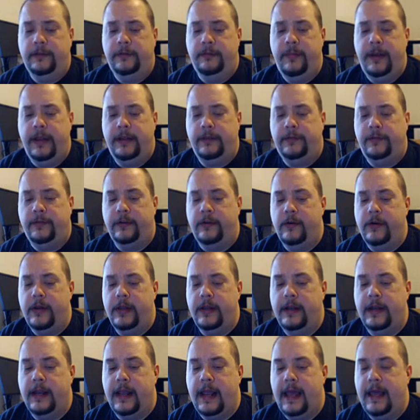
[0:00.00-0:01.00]
it's best to go
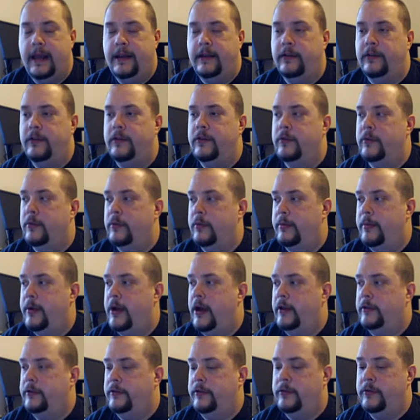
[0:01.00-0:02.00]
ahead and add it to your
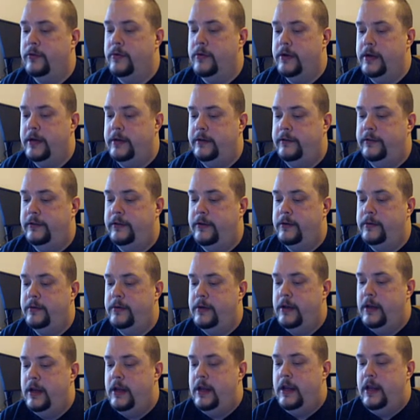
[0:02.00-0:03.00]
repository.
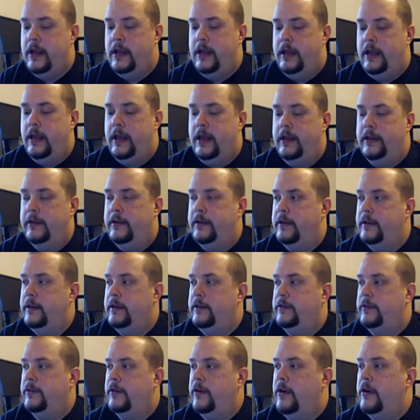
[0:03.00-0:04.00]
So to
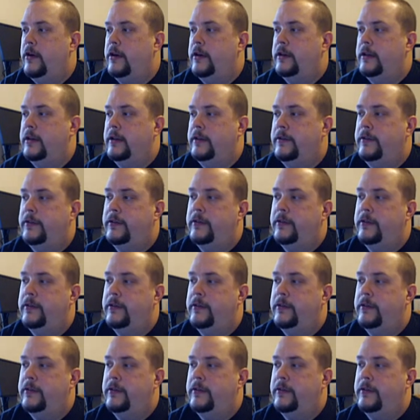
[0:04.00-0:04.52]
get started,